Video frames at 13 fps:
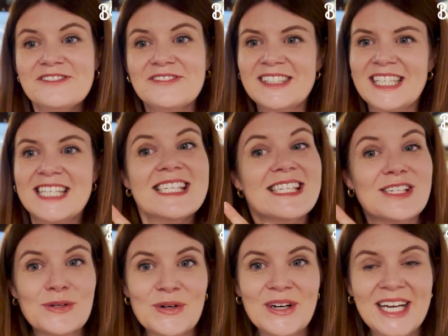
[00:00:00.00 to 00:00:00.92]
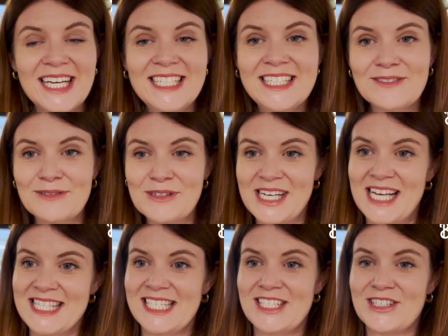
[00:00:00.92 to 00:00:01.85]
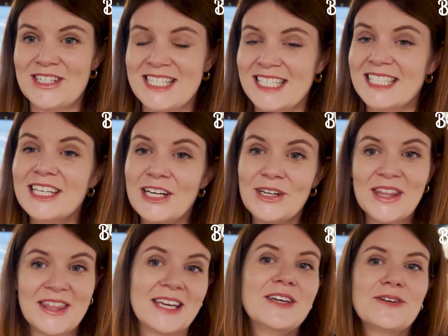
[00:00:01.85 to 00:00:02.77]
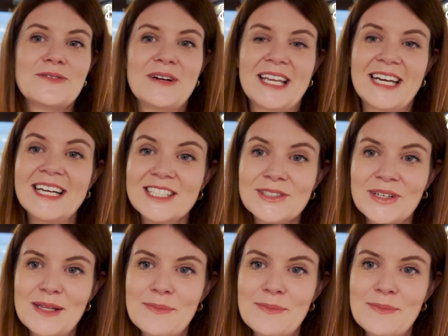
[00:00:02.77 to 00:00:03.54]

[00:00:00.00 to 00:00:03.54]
this story in general sounds interesting to you, I think you'll really enjoy the